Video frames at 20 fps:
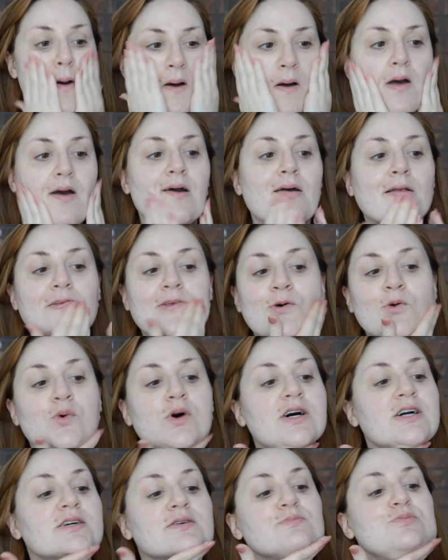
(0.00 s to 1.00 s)
It's a
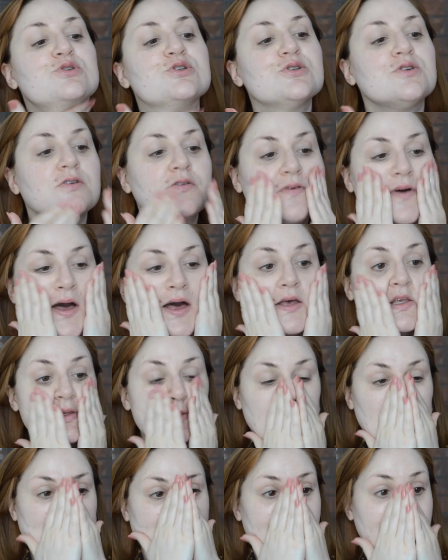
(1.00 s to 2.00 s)
waterproof
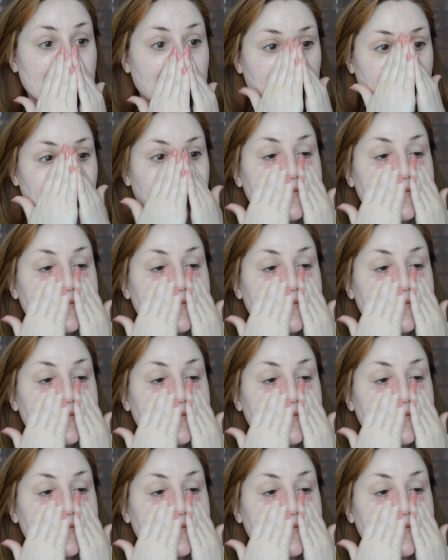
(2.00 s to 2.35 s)
SPF